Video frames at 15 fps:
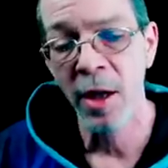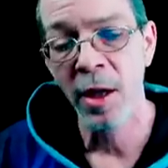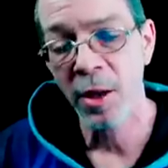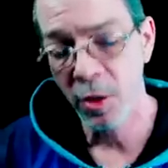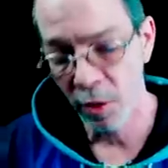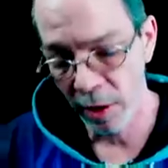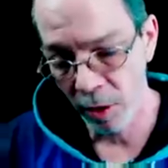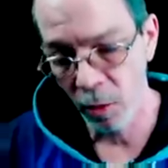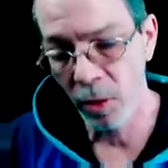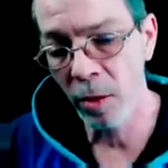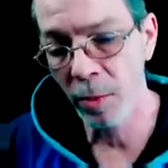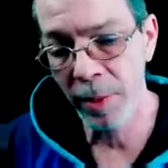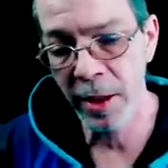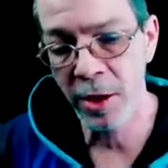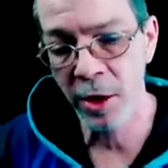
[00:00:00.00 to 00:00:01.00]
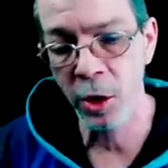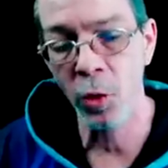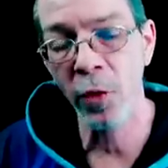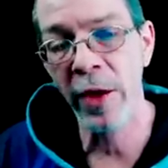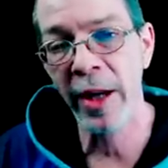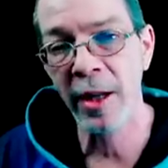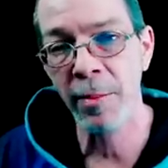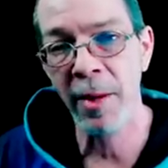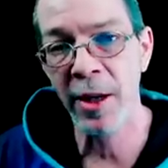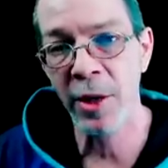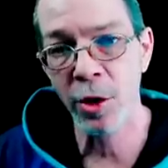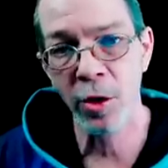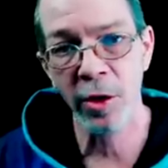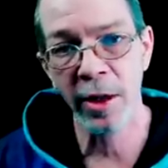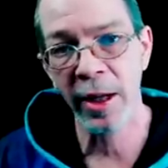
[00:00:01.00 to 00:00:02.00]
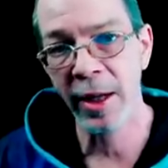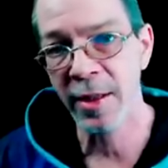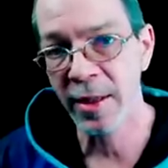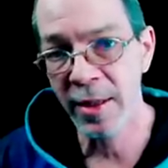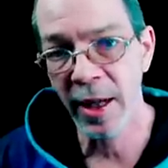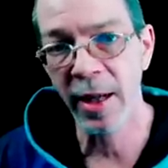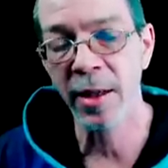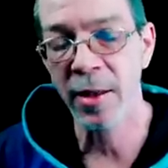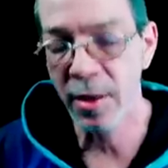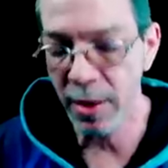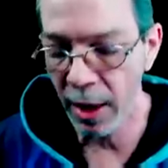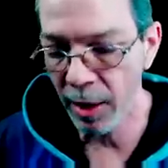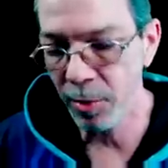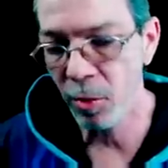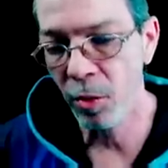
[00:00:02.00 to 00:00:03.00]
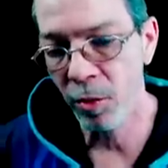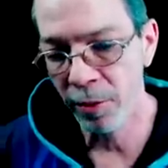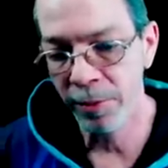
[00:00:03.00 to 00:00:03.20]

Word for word: So they will be doing that to make sure it stays stable.